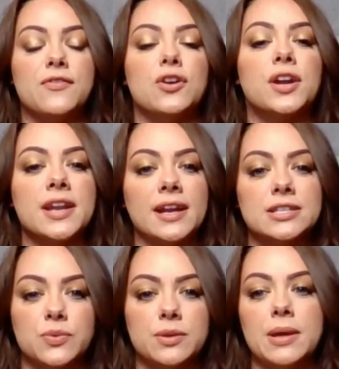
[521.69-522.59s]
If you're
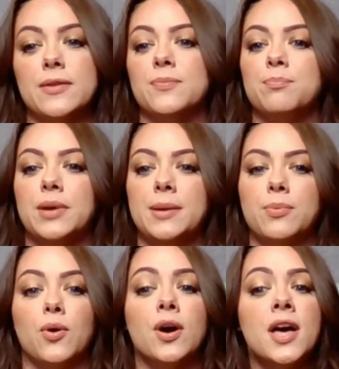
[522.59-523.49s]
connected with pe-
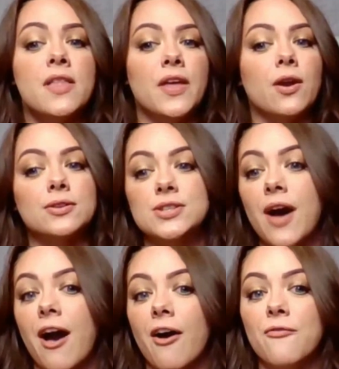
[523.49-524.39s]
people that
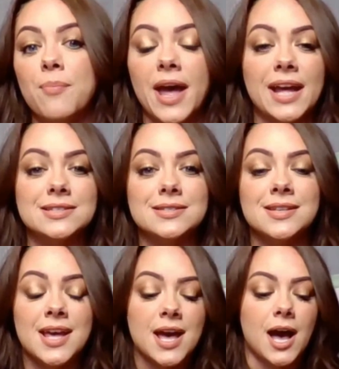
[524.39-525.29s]
also have
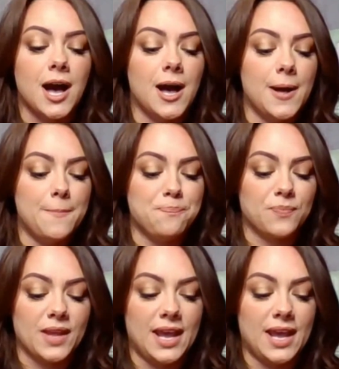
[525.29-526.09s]
pets um,